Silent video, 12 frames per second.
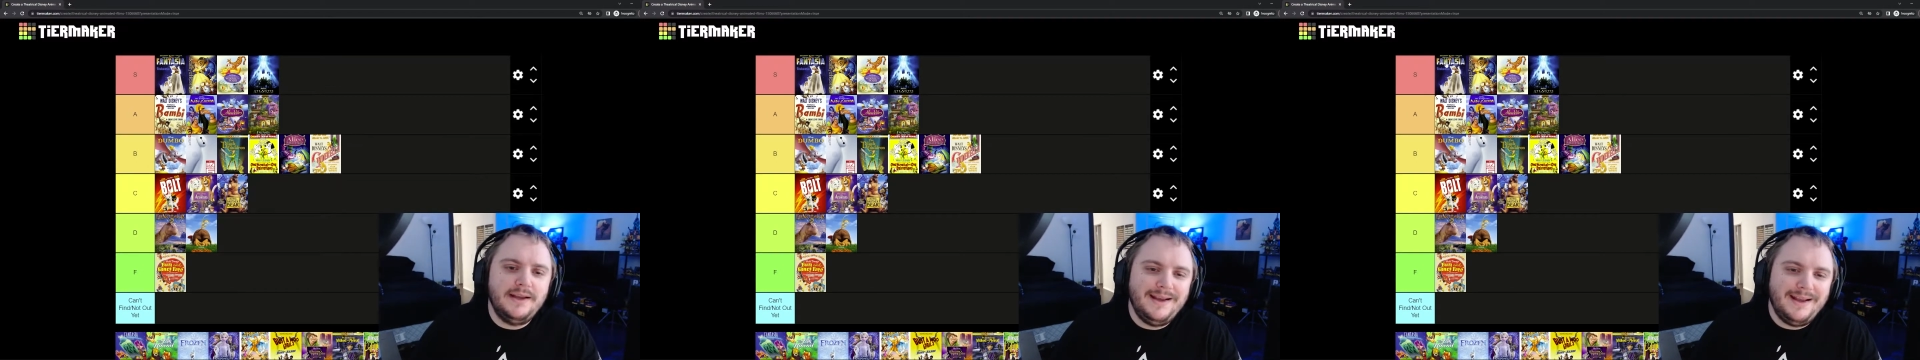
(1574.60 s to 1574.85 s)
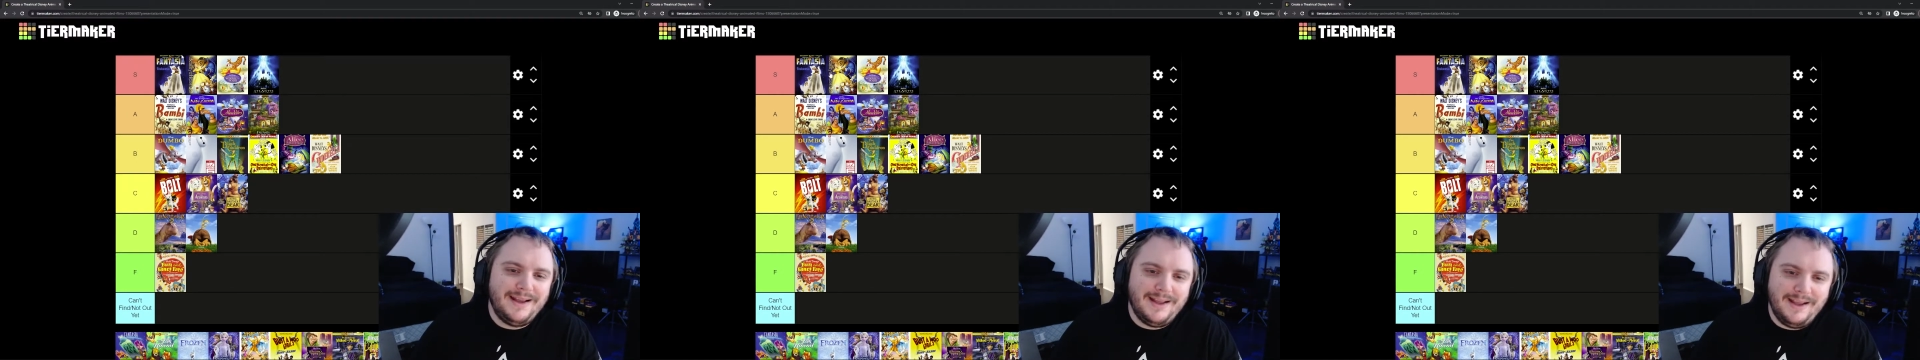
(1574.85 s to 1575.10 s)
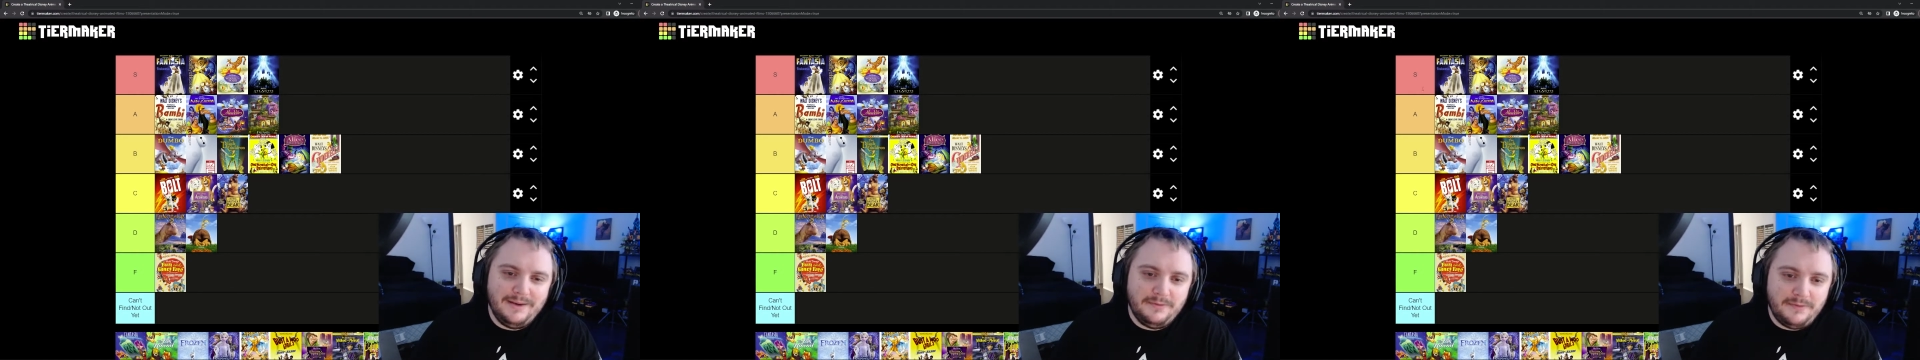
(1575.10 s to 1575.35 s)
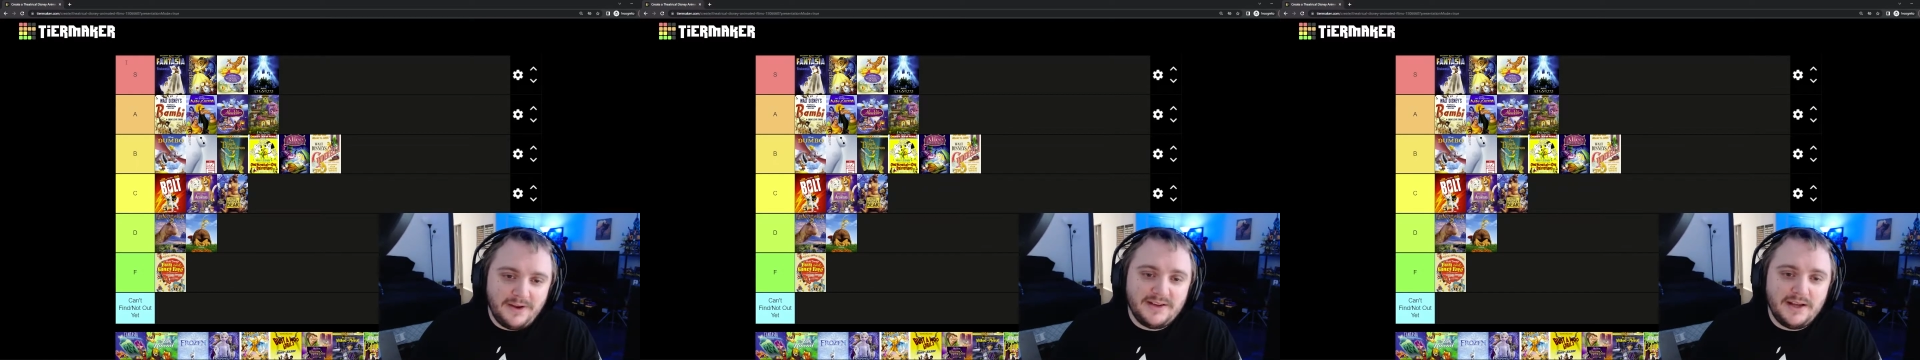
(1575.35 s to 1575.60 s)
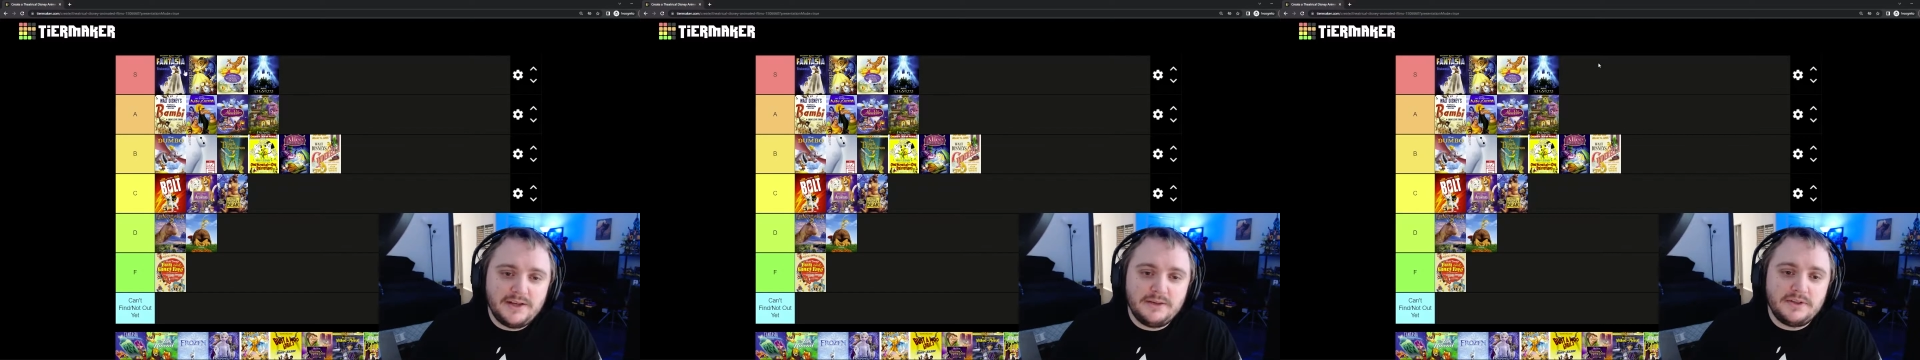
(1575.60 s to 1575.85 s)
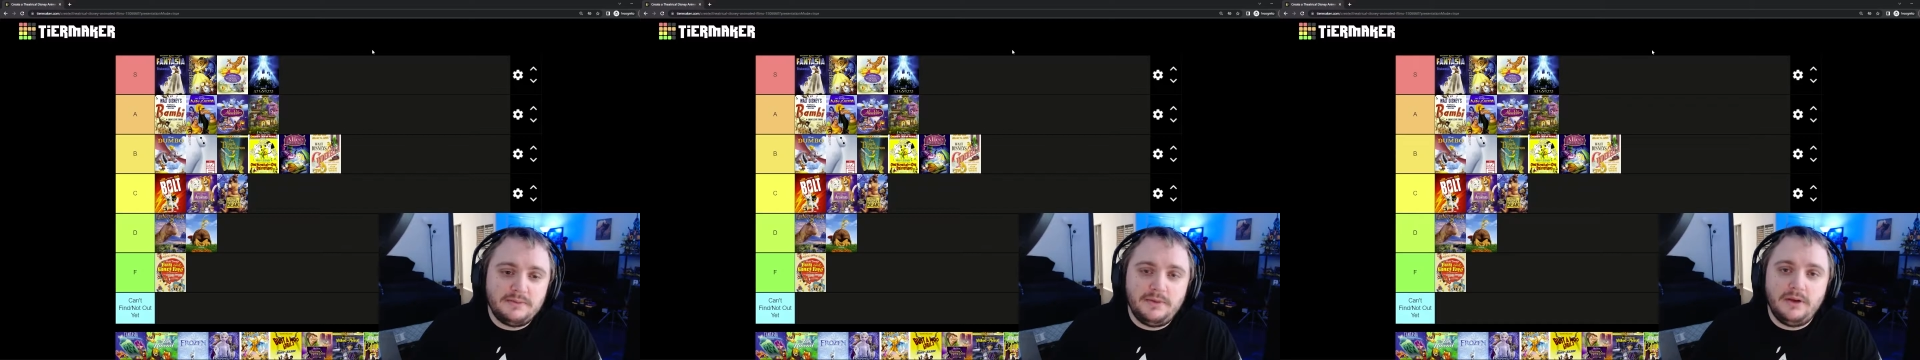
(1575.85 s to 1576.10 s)
and Fantasia was
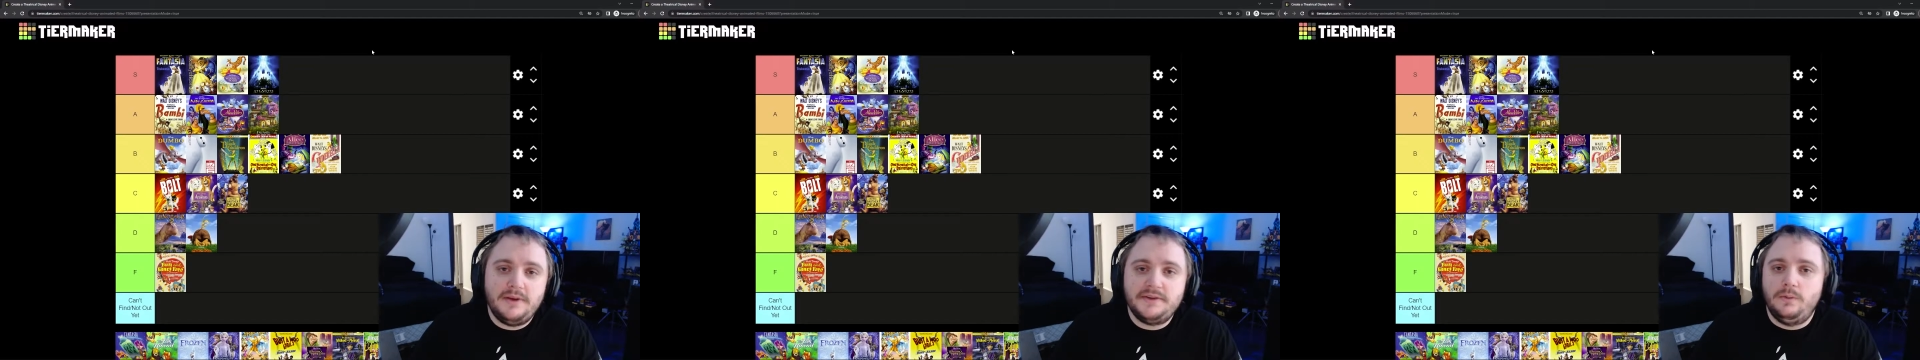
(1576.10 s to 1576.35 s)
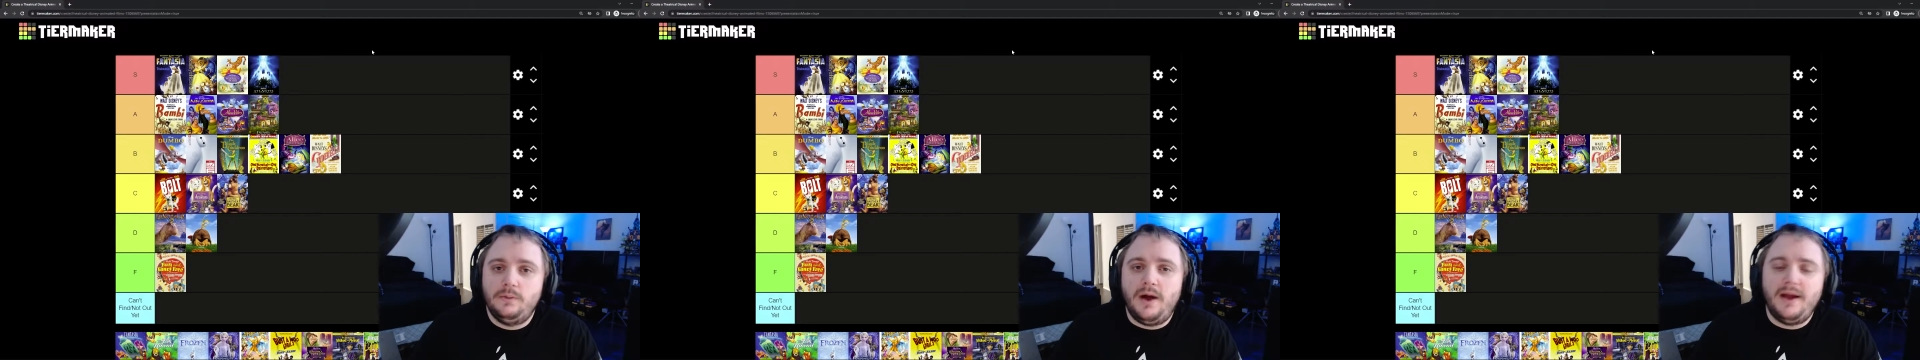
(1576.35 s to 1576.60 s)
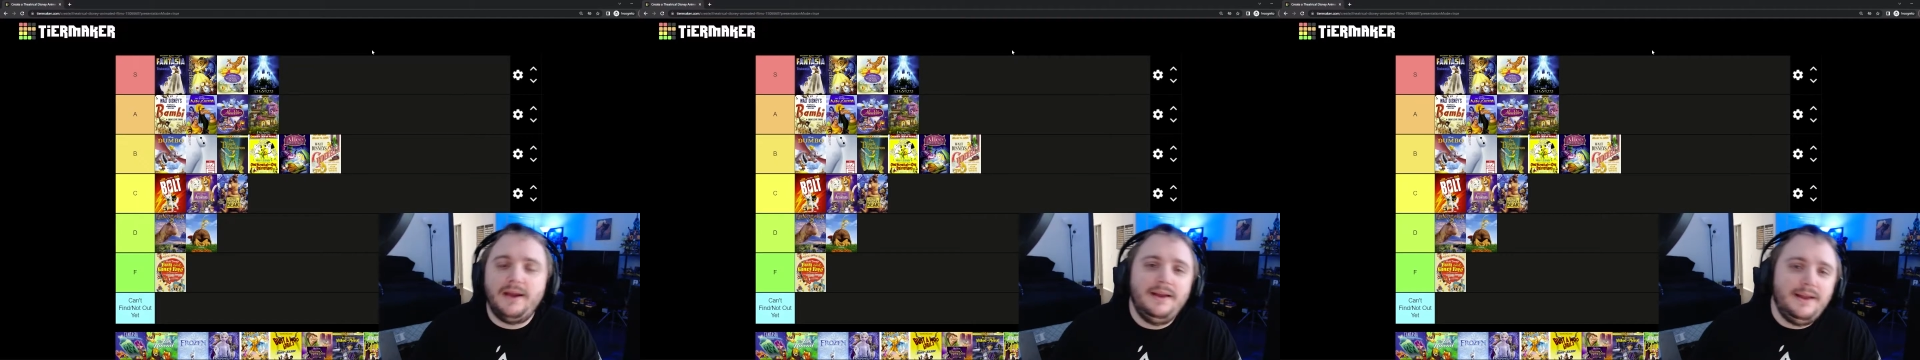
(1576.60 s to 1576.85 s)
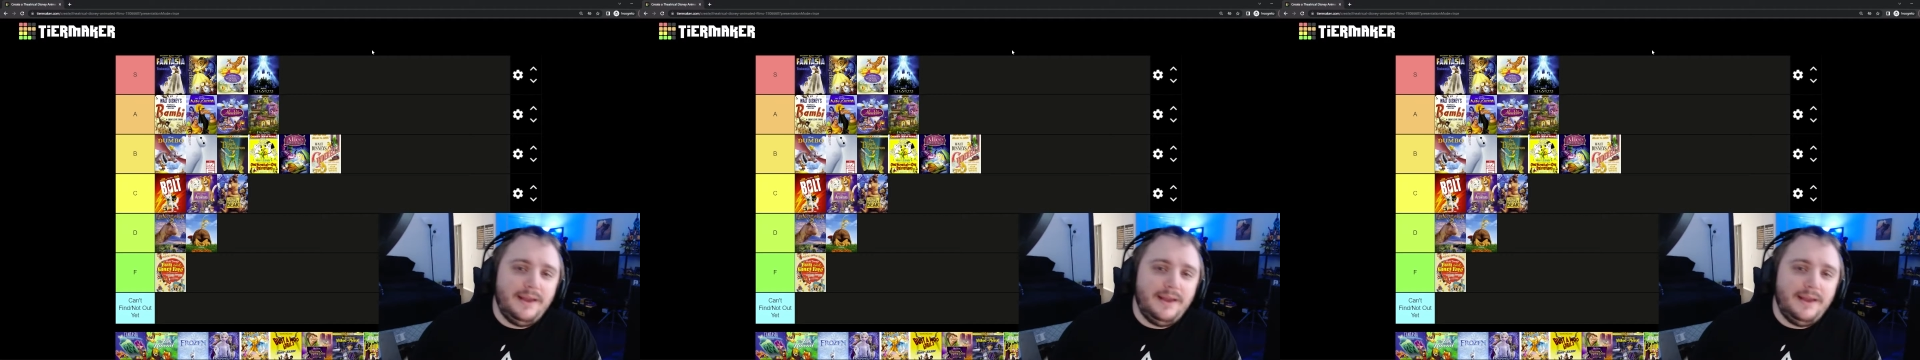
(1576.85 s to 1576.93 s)
a big reason why.